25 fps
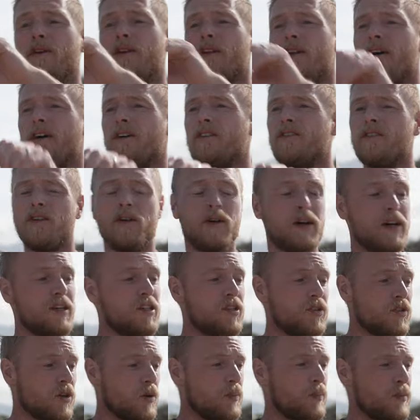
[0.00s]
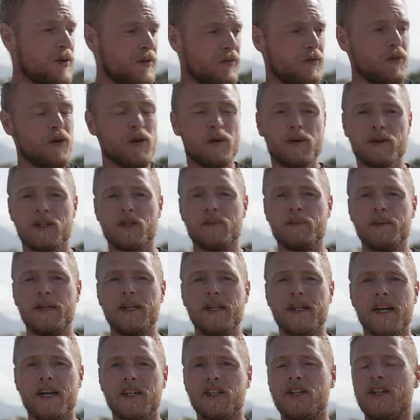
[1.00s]
o'clock, so I stop my forward
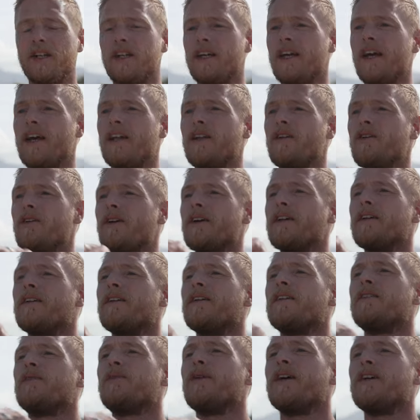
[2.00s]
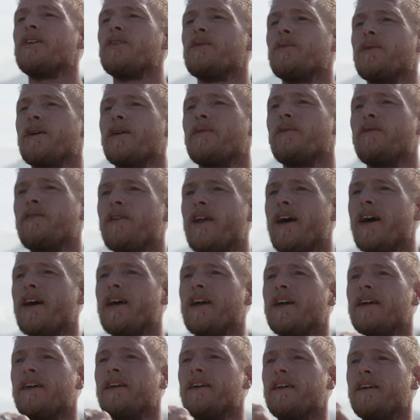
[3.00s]
speed actually and look in the direction where I'm
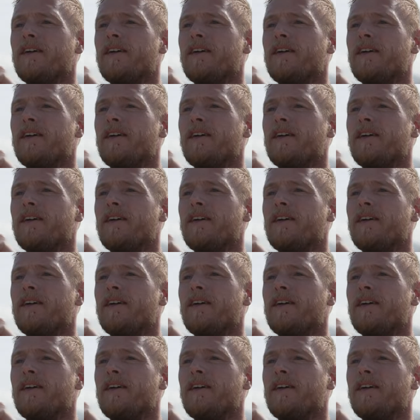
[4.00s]
flying.